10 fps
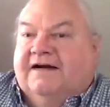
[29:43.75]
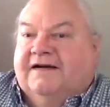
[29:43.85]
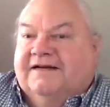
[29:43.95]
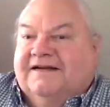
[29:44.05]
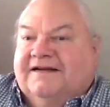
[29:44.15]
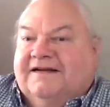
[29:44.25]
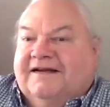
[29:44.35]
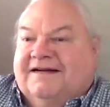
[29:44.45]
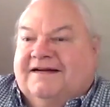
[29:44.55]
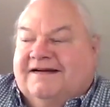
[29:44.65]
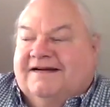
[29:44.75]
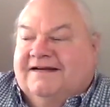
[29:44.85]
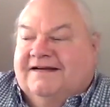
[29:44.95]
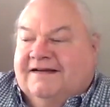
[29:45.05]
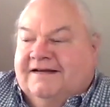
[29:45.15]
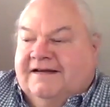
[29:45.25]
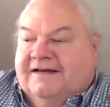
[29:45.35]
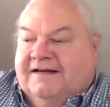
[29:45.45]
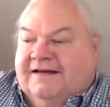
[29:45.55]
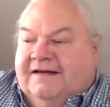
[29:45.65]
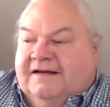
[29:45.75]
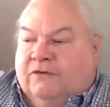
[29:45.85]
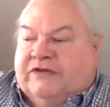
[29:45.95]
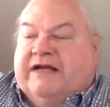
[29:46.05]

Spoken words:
Well, thank